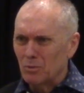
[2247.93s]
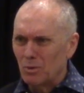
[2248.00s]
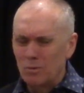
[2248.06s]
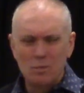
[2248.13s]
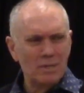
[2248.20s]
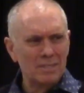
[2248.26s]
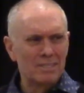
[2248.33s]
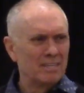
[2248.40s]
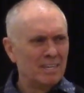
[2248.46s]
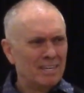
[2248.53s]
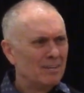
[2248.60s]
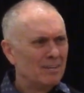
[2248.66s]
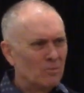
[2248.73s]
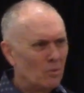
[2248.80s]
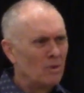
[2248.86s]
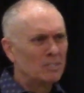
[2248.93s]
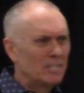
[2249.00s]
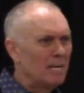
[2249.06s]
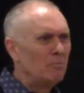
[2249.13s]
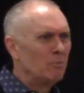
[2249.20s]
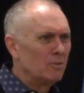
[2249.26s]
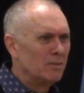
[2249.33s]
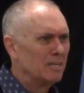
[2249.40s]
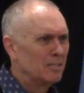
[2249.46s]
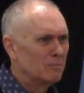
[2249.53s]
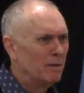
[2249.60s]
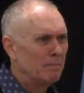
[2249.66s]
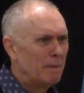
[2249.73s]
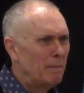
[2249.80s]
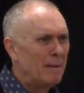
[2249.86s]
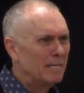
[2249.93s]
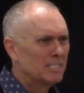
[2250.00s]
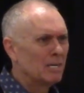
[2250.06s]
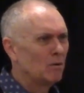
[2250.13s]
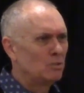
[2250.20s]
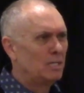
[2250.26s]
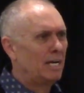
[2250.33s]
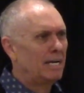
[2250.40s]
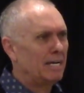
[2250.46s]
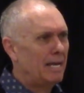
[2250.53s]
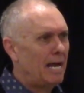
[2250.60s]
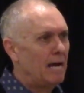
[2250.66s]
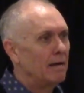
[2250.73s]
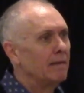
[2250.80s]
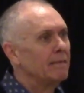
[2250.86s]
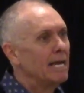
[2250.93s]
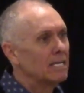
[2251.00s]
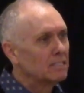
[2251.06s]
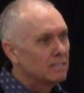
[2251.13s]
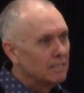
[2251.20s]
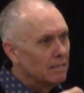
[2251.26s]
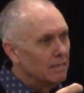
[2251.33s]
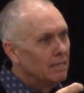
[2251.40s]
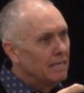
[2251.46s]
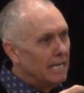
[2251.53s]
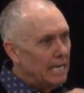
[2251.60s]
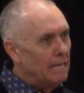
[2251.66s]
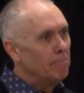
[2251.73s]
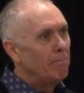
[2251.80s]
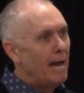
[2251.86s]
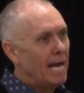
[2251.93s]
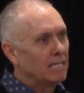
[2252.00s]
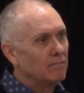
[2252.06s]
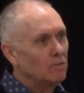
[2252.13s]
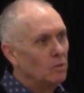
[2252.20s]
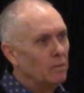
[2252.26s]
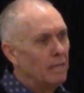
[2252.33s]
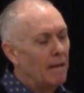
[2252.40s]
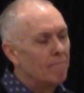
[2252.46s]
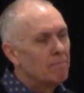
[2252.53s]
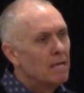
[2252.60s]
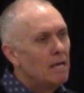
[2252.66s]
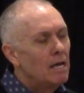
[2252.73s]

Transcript: What, what, what's up with this? Maybe I should go check it out. And that's the impact of doing that.